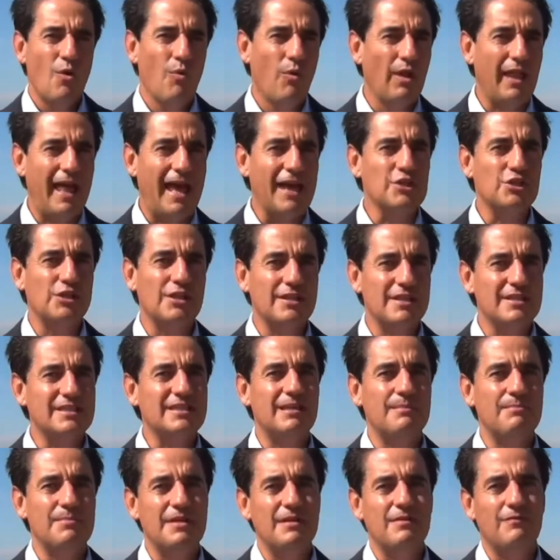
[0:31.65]
Well, actually, this
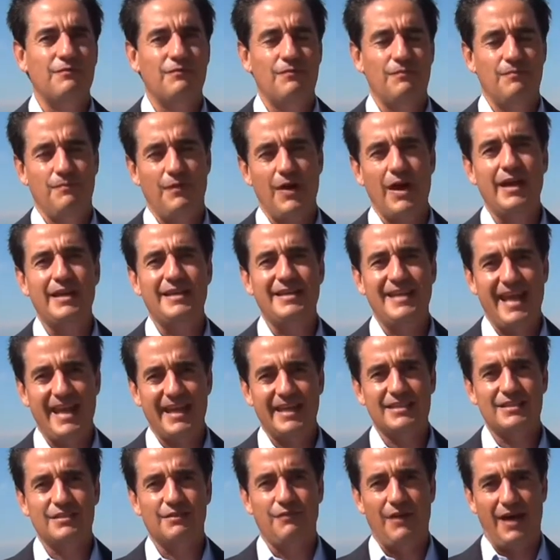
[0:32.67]
can be a very
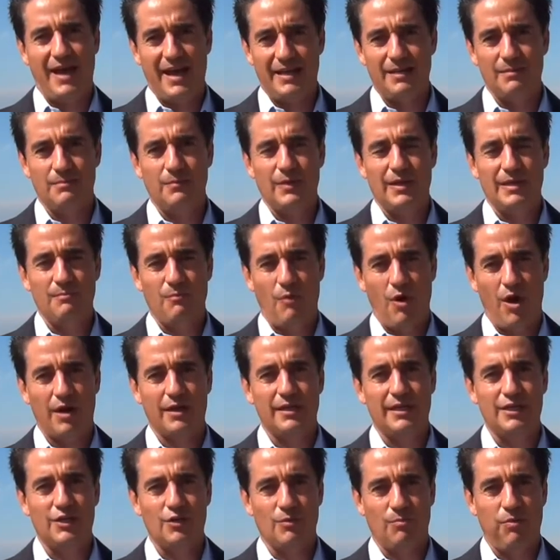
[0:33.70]
negative item in
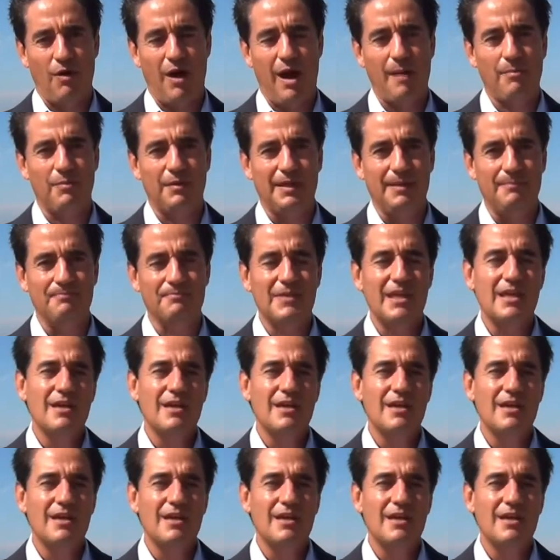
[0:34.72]
marketing your property.